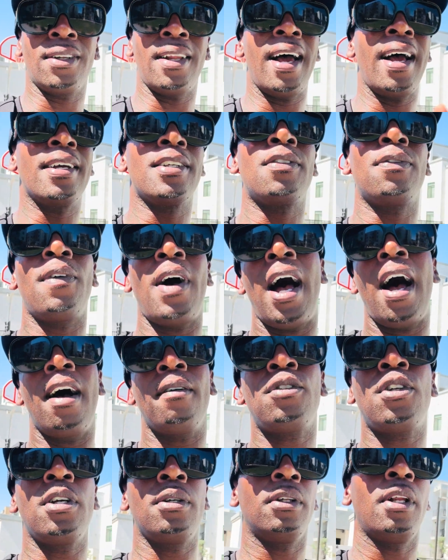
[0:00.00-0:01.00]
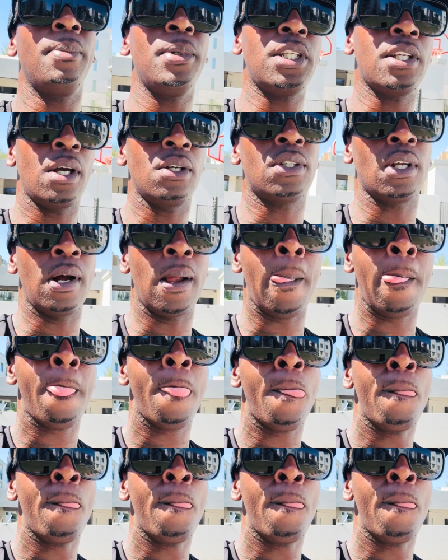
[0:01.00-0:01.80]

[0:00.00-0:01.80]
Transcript: last 5. Let me tell you something.